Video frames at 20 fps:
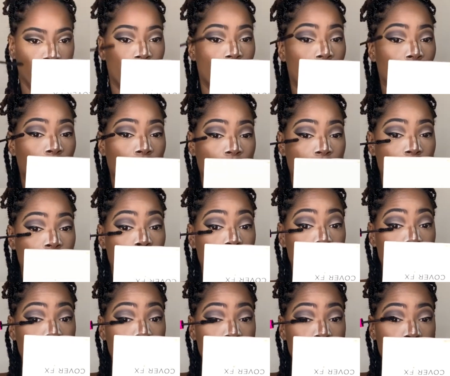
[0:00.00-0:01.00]
Okay, so I'm
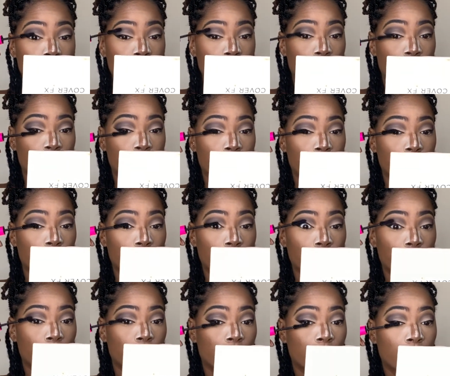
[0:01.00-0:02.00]
just going
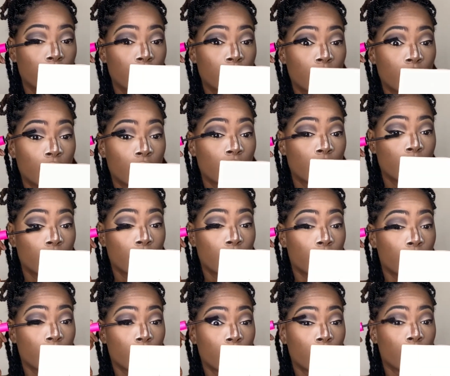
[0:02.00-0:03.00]
to
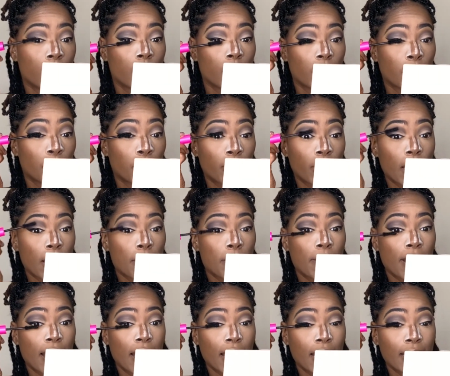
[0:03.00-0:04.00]
prep
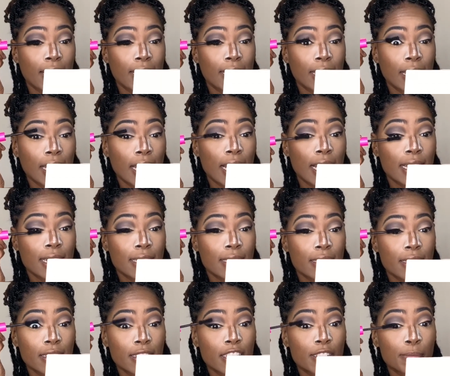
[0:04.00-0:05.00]
my
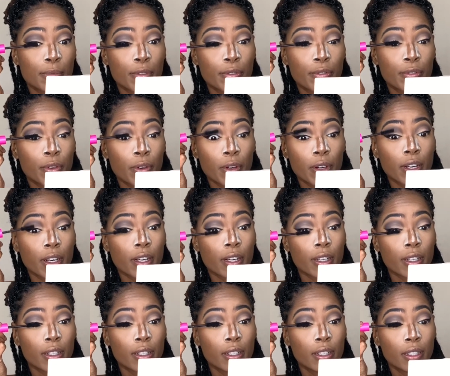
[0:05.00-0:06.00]
lashes
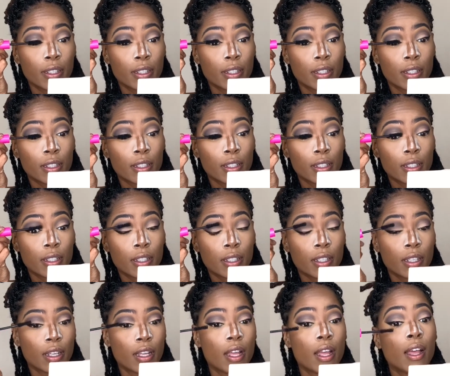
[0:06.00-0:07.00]
before
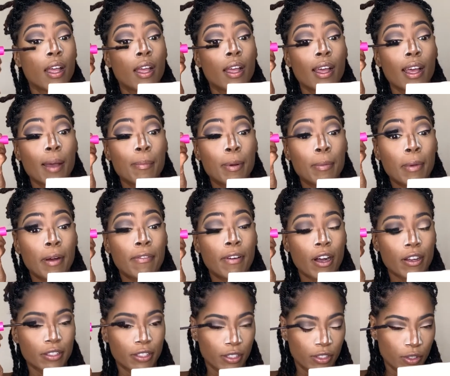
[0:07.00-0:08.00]
I put my
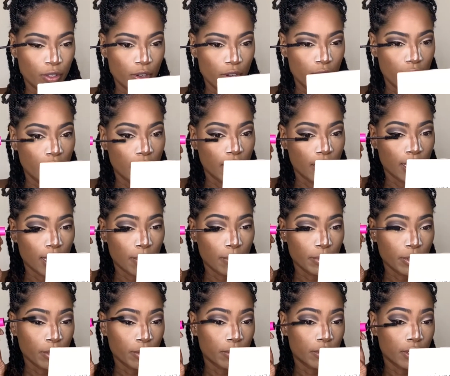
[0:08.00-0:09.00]
falsies on, and I'm
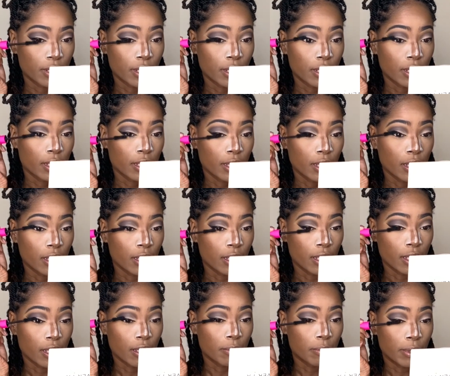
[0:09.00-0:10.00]
using the
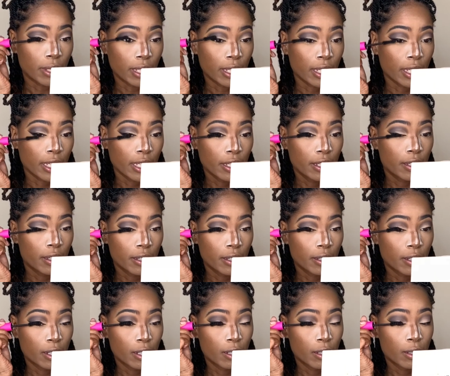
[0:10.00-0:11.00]
Big
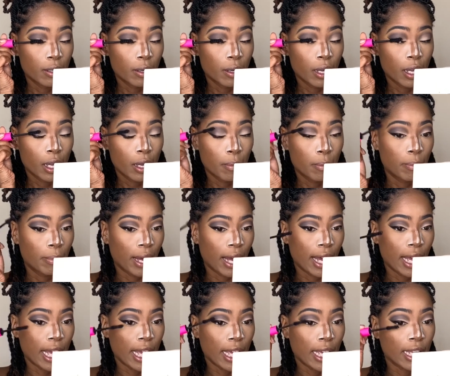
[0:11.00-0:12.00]
Ego
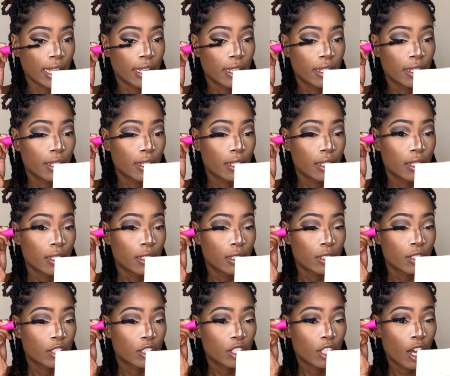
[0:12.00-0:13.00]
by
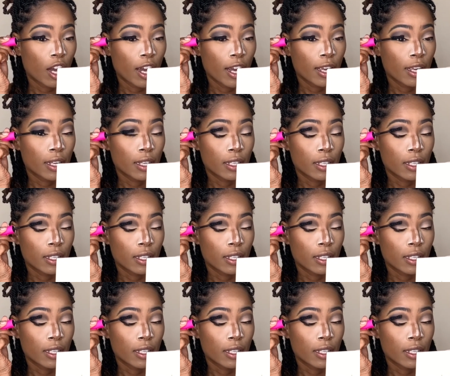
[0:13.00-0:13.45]
Tarte.